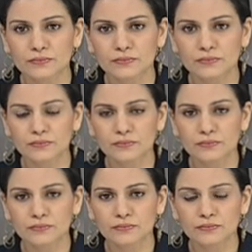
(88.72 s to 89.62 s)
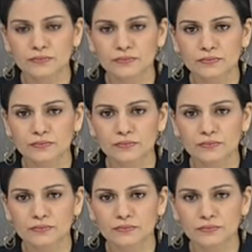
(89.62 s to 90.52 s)

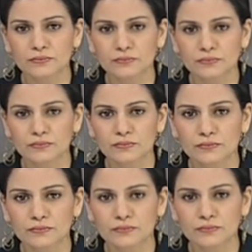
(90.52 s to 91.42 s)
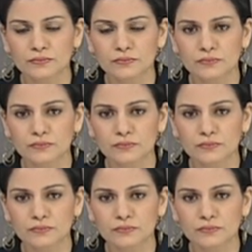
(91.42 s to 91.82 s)
(not speaking)